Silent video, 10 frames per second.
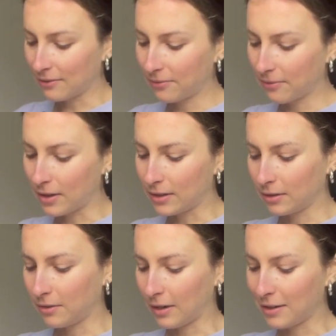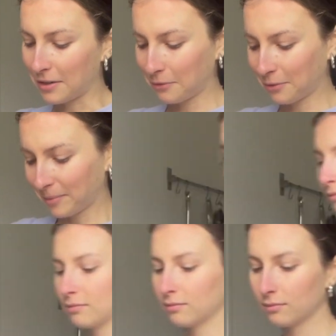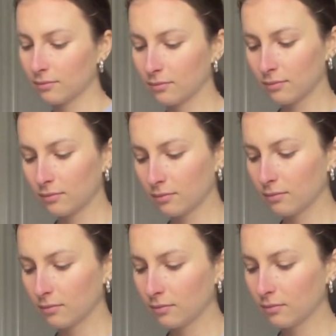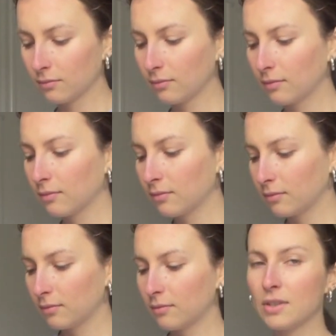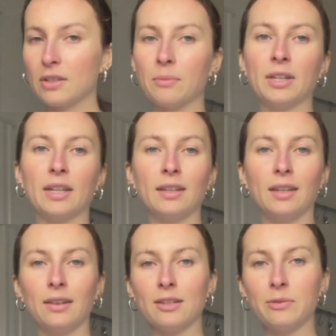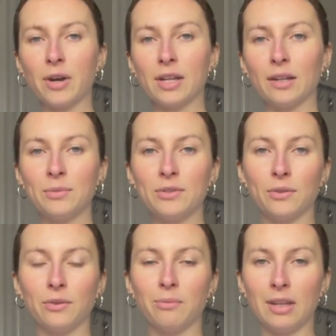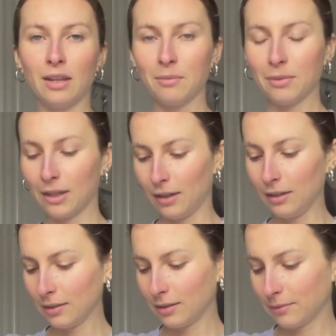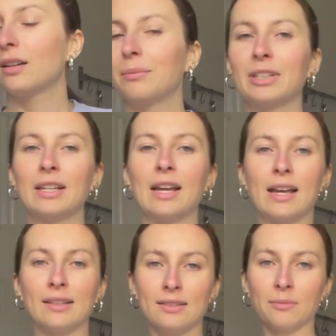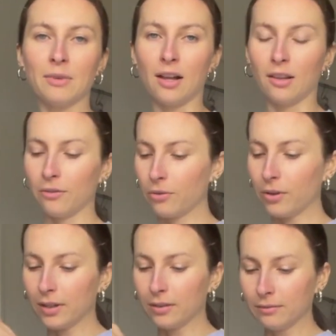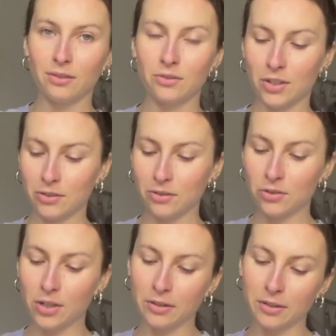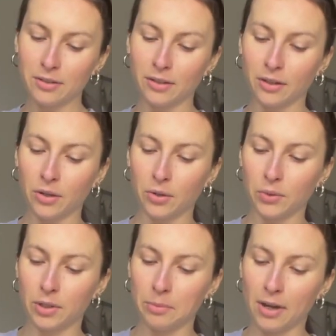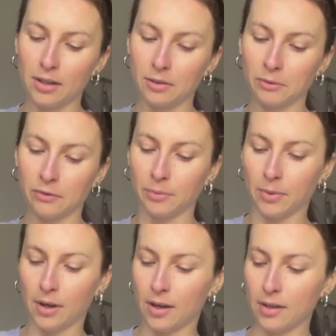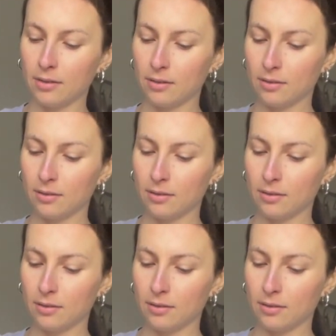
and fun and creative. So I'm gonna heat this pot up to medium heat. I'm gonna add some olive oil just to generously coat the bottom of the pot.